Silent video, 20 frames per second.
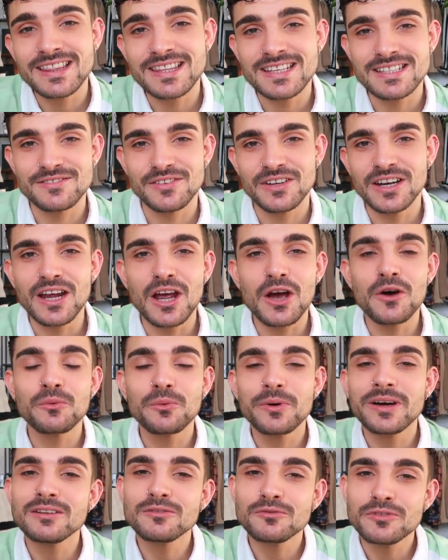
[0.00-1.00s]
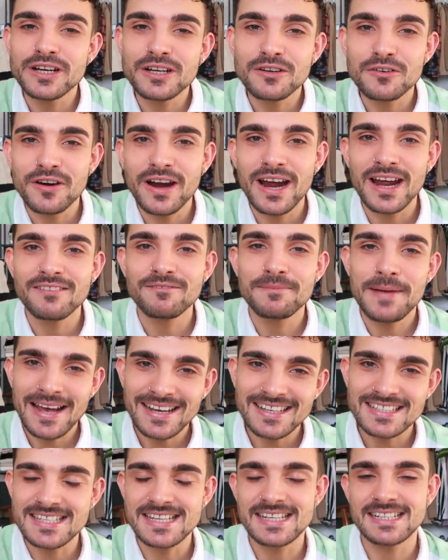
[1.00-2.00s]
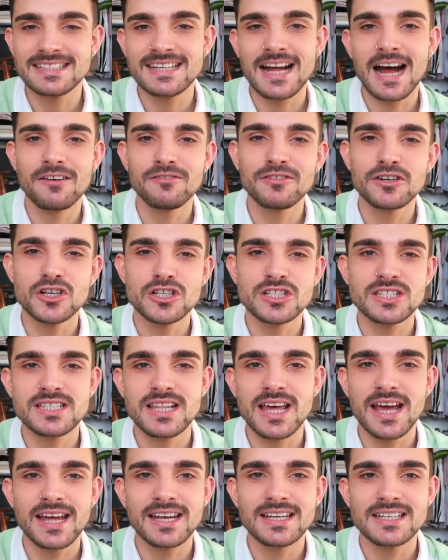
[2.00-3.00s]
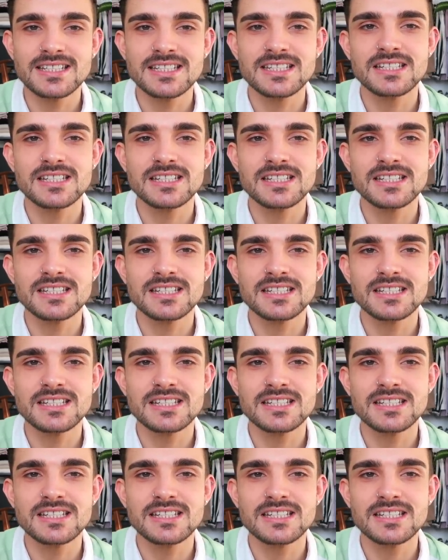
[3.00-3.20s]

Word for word: in this video, we'll recreate magazine covers that